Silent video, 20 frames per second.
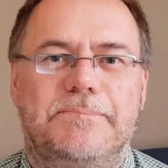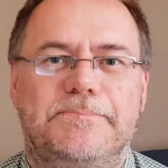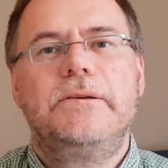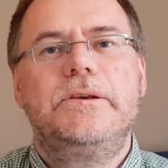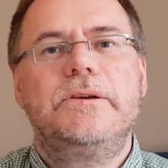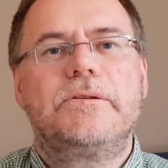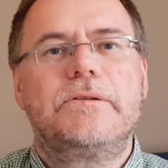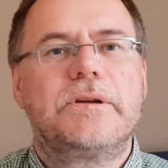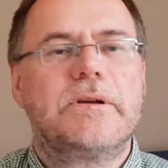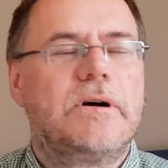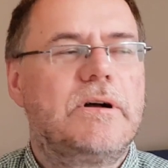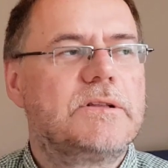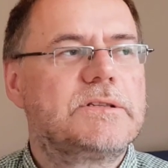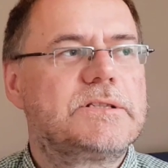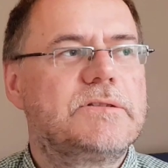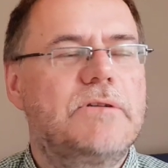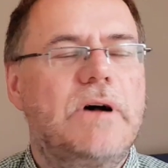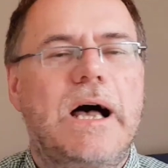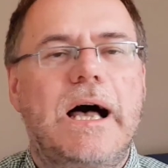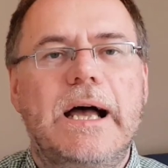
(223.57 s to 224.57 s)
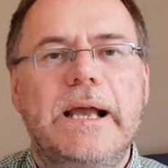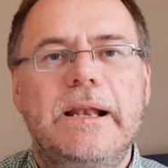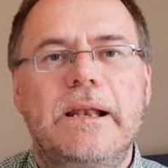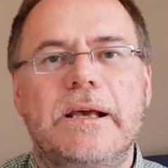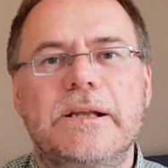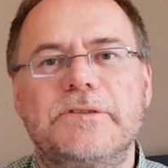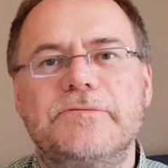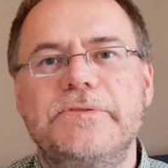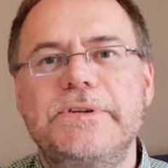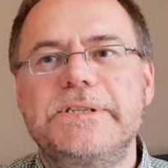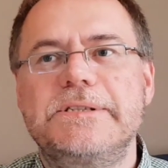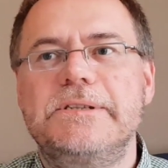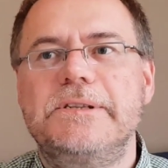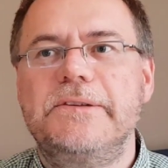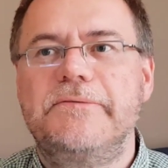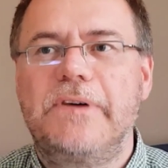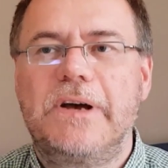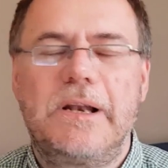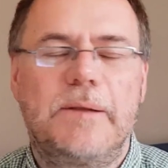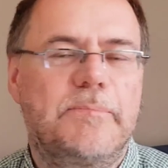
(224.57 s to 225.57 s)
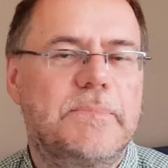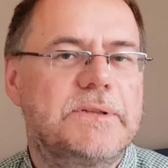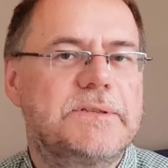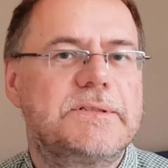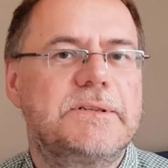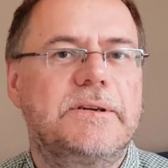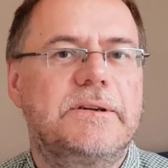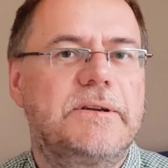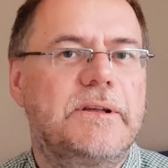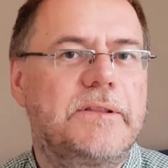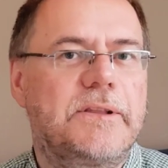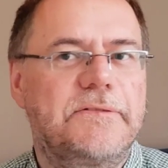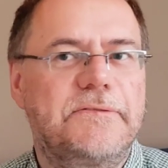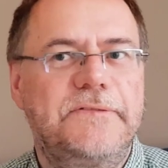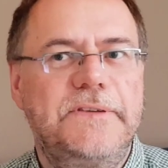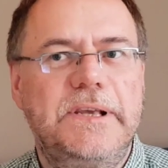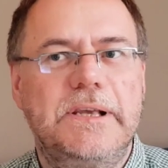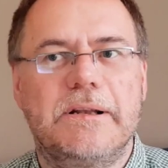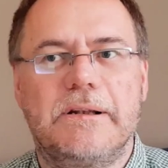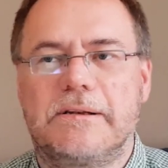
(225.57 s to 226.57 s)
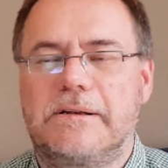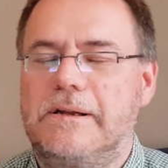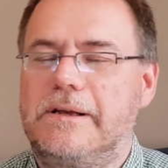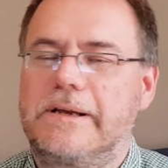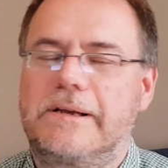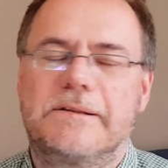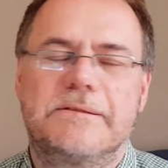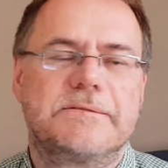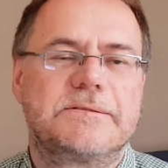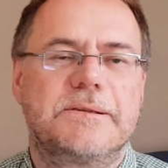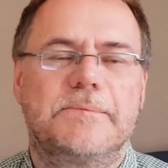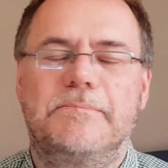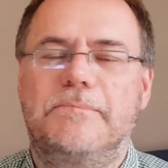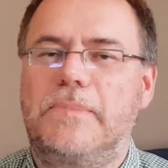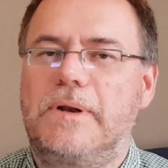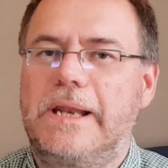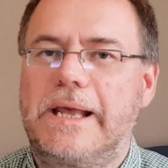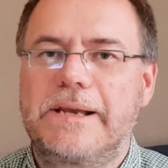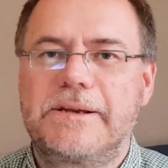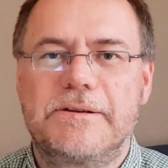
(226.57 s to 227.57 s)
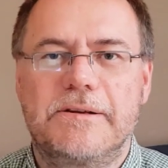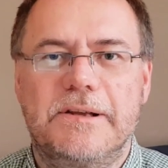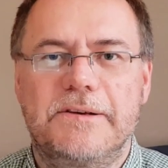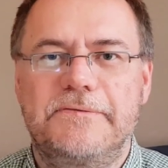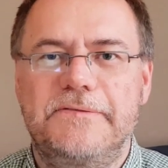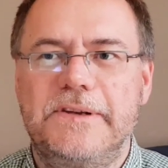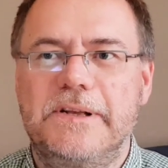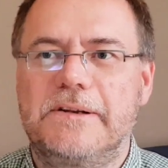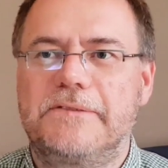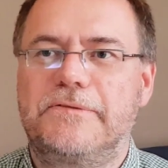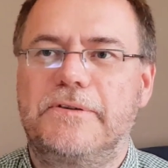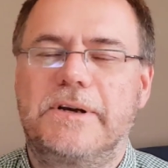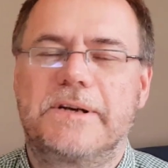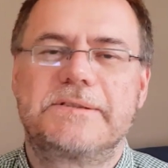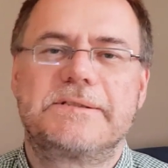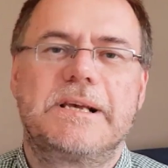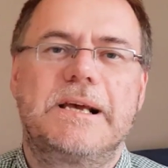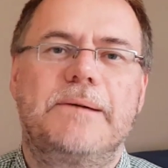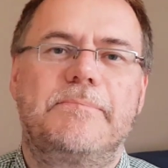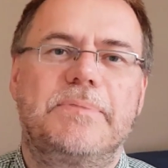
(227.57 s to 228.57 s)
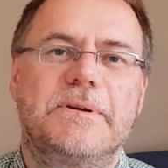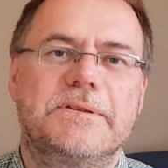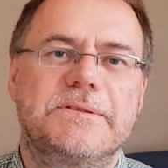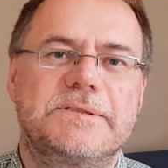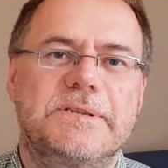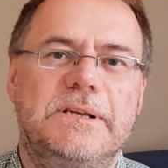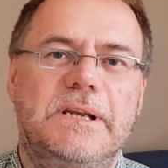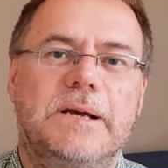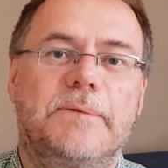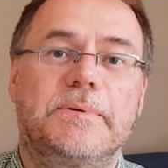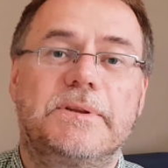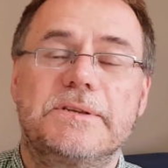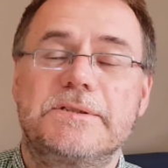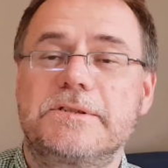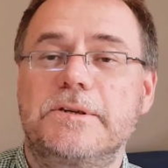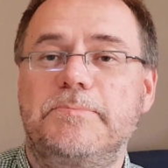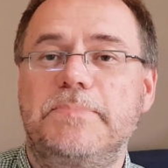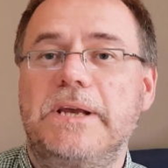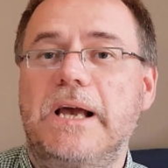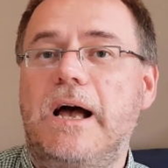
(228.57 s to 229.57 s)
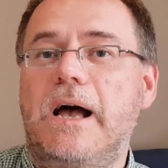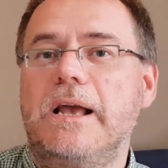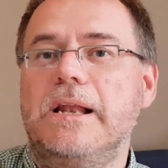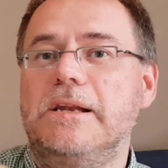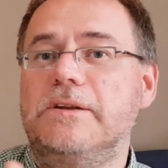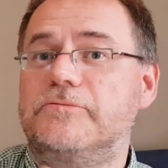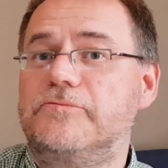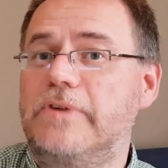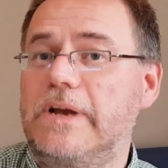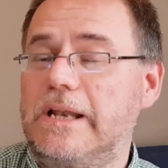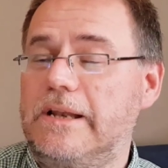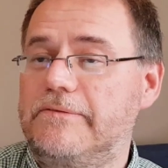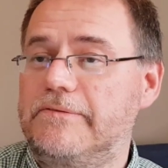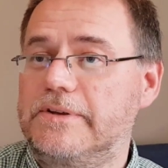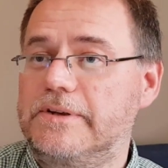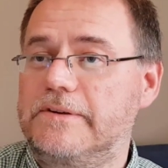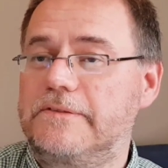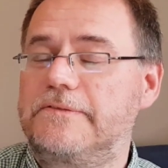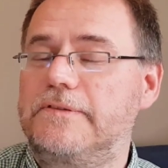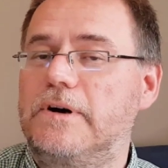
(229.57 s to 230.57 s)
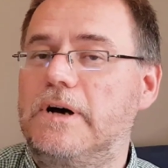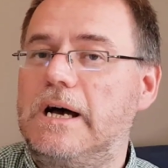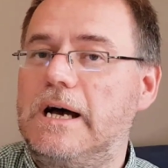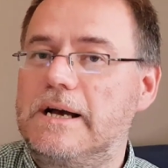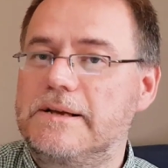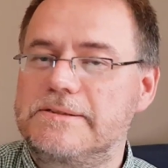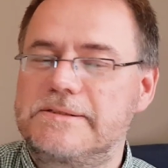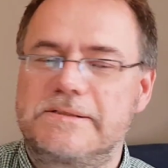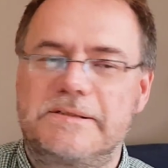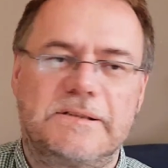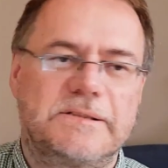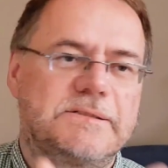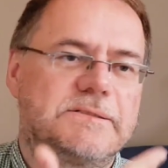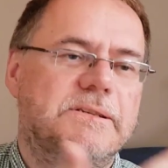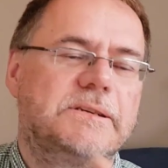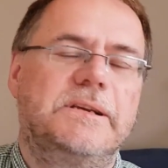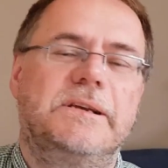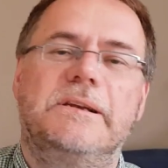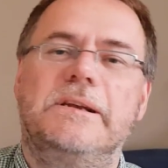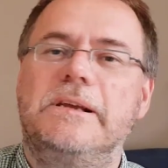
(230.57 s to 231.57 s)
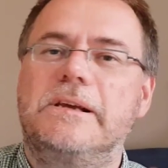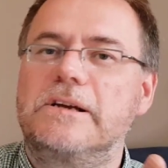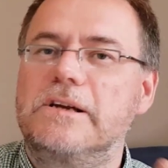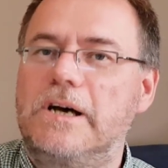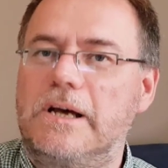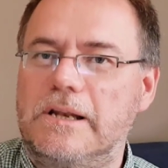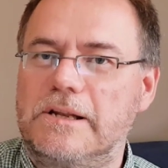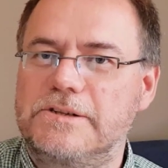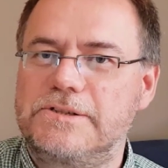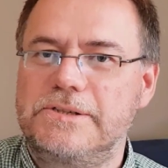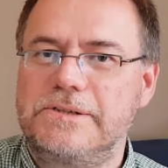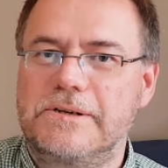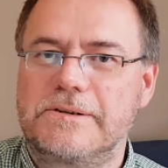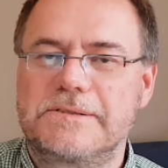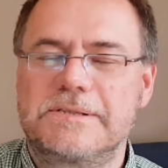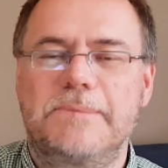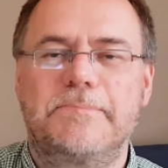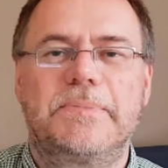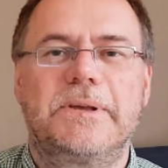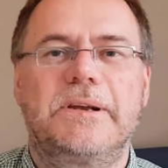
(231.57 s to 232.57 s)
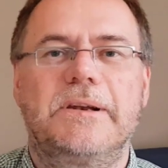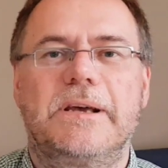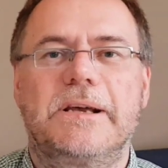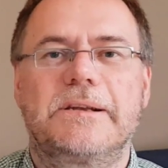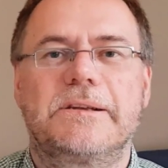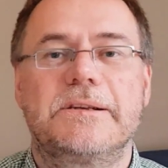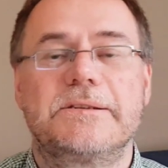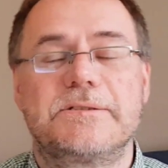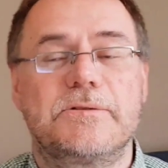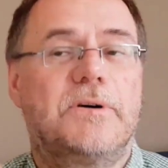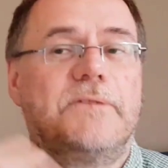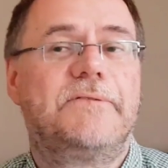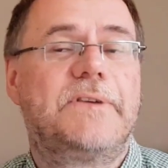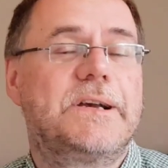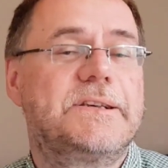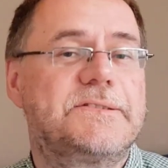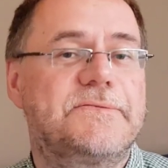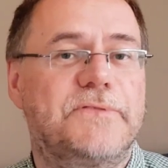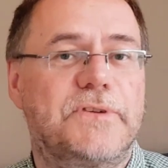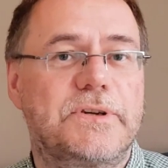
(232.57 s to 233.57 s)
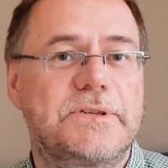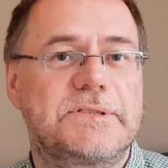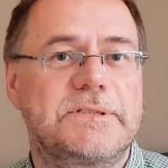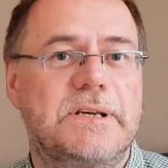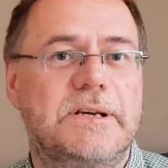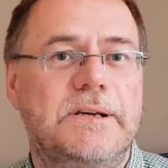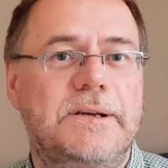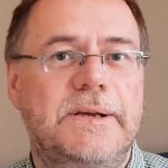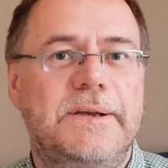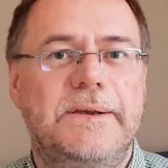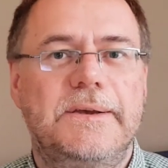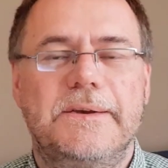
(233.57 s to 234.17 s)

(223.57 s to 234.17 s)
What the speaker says: You could also highlight recent developments in another field, like in some molecular field, for example, and say like, well, this could be highly relevant for us, let's say in ecology or something like this, or vice versa.